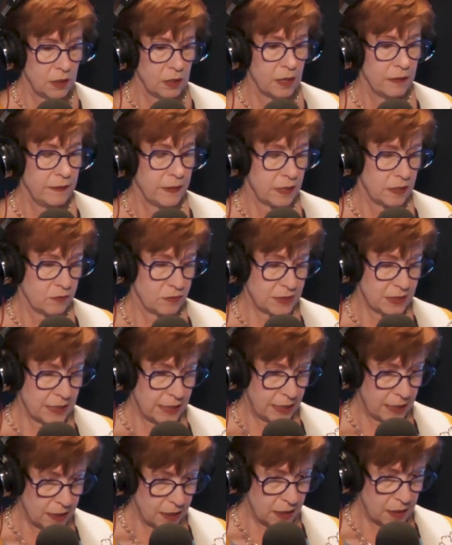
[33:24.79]
and then I was an
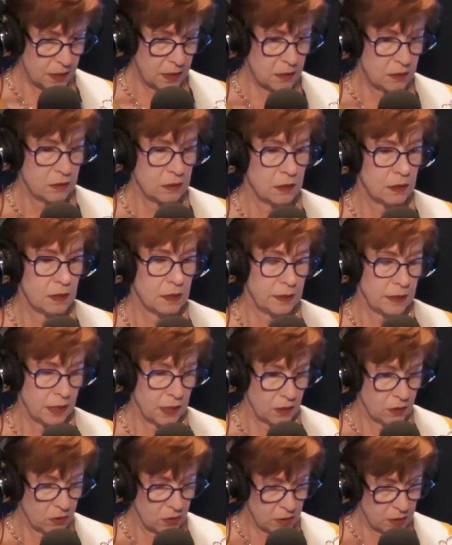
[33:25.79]
aide, and then
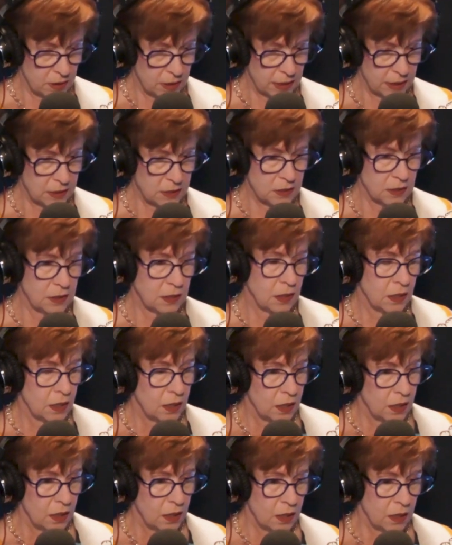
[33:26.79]
I got elected.
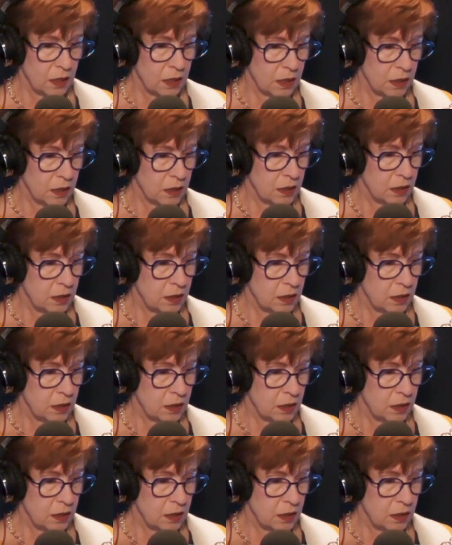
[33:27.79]
Uh,